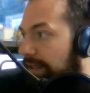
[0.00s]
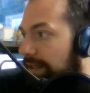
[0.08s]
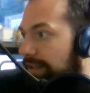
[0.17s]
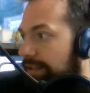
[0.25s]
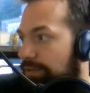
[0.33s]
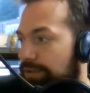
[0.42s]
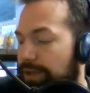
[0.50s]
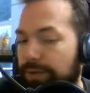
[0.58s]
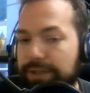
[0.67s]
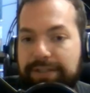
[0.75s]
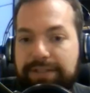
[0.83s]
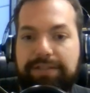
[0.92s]
You'll
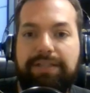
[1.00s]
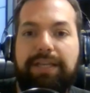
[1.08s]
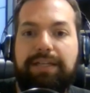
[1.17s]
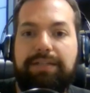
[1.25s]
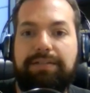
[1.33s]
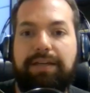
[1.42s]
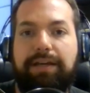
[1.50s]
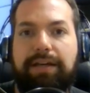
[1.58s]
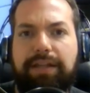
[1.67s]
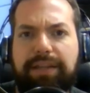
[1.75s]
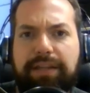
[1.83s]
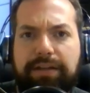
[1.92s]
notice that
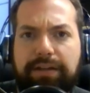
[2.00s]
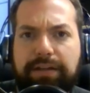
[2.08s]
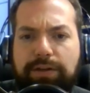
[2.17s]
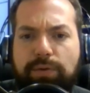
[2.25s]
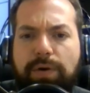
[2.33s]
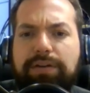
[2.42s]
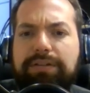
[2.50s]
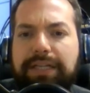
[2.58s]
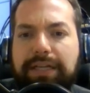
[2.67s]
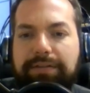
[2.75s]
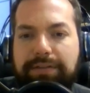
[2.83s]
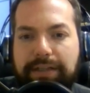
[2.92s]
the quality
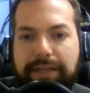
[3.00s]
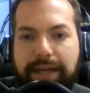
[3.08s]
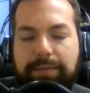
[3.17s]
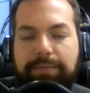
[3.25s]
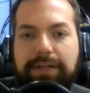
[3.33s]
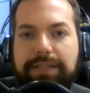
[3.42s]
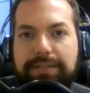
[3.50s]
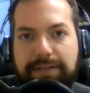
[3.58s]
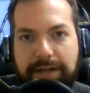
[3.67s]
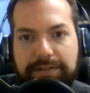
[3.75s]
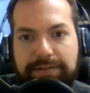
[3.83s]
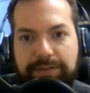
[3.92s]
of the camera is
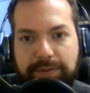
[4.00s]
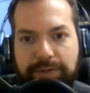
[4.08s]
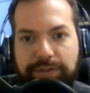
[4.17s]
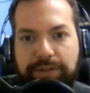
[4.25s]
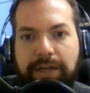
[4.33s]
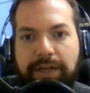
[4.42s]
not so good.